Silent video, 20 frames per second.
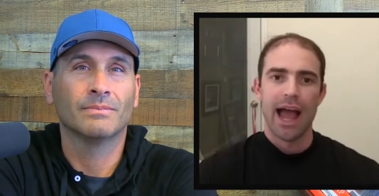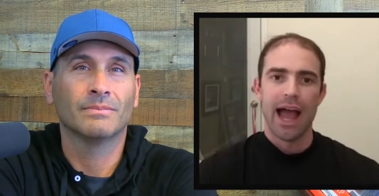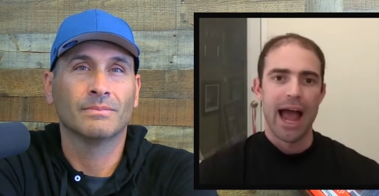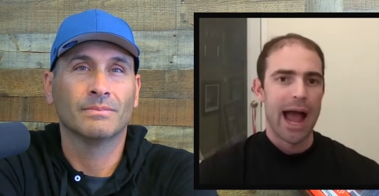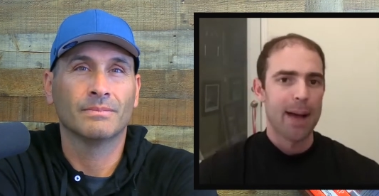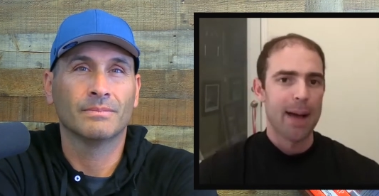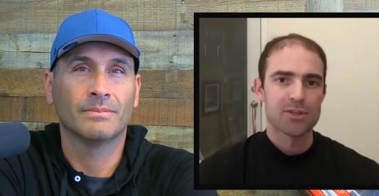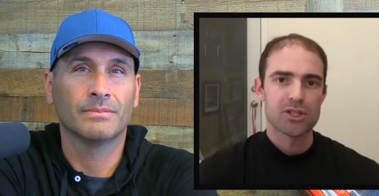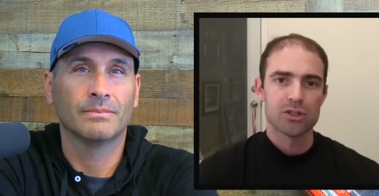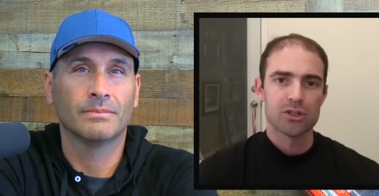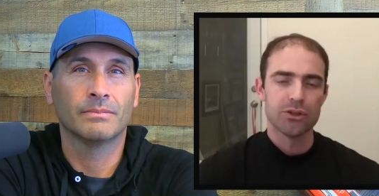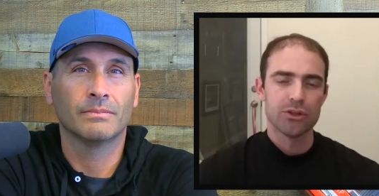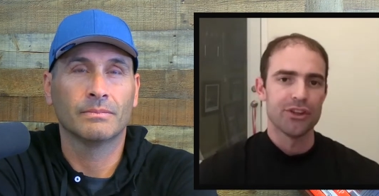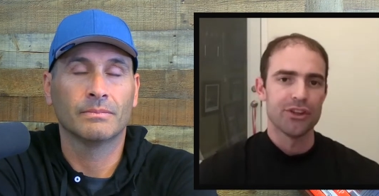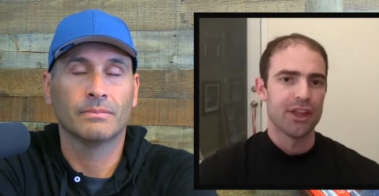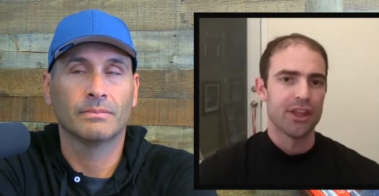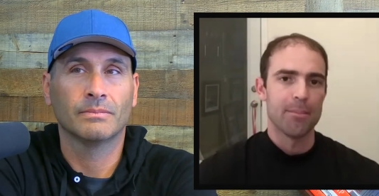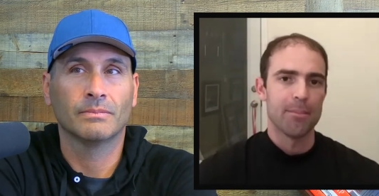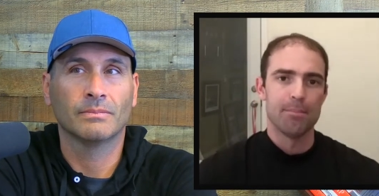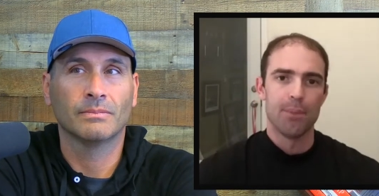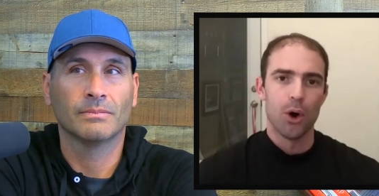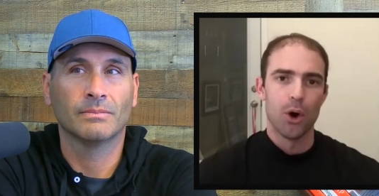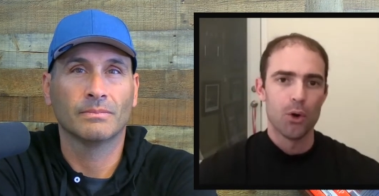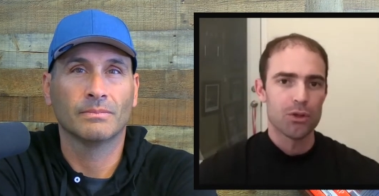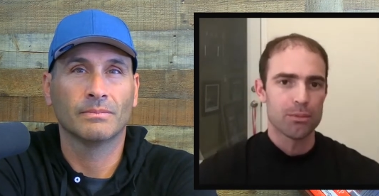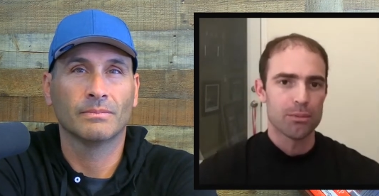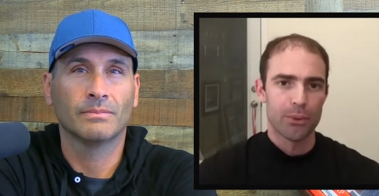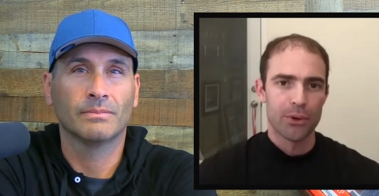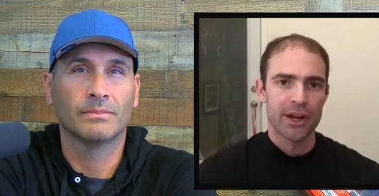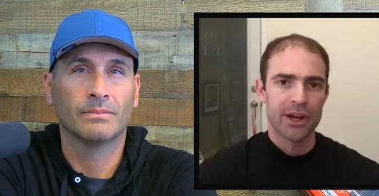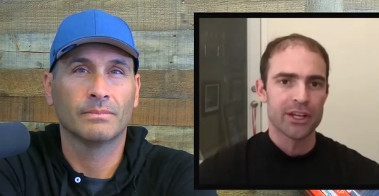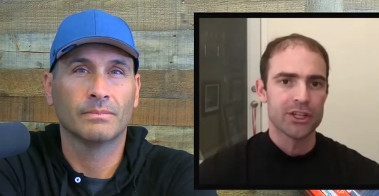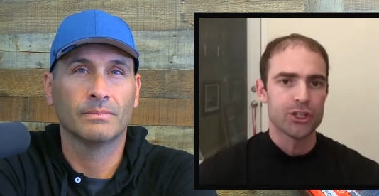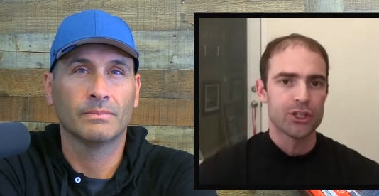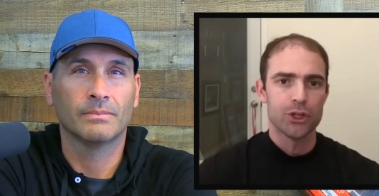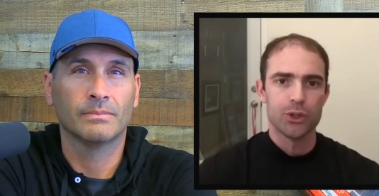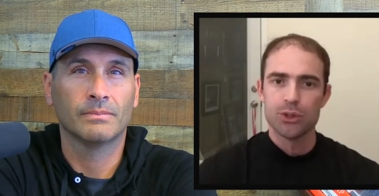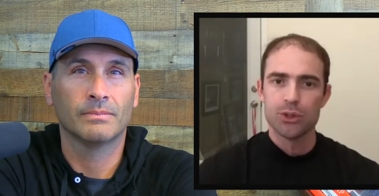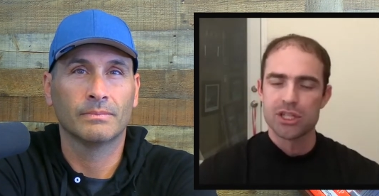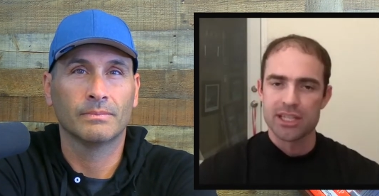Speaker 1: absolutely they both bring
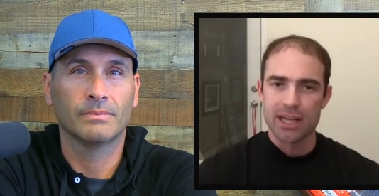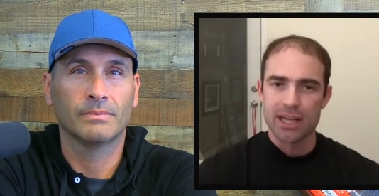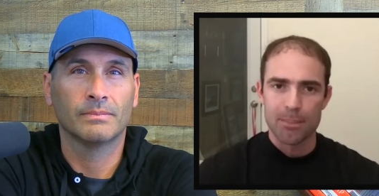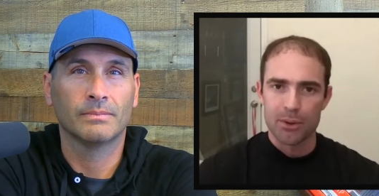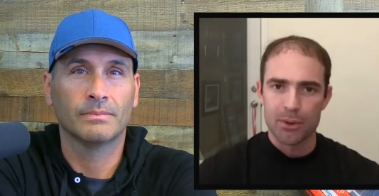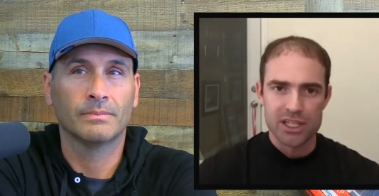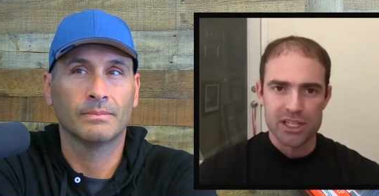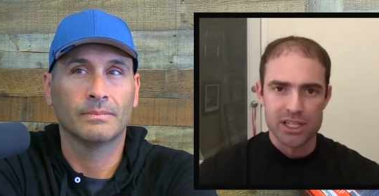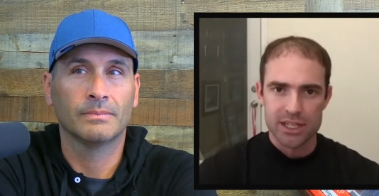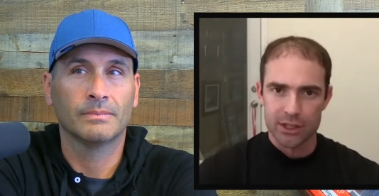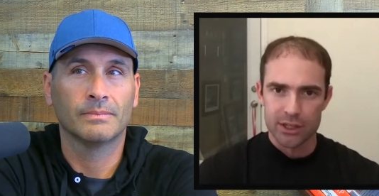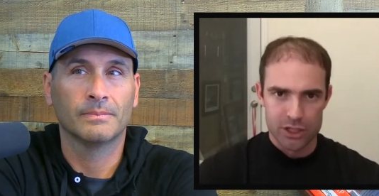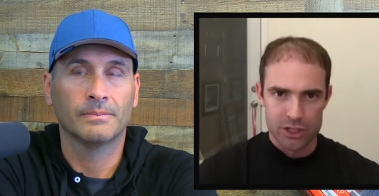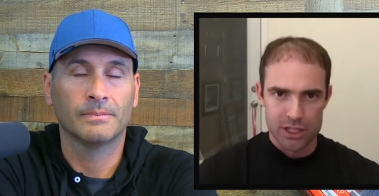two separate skill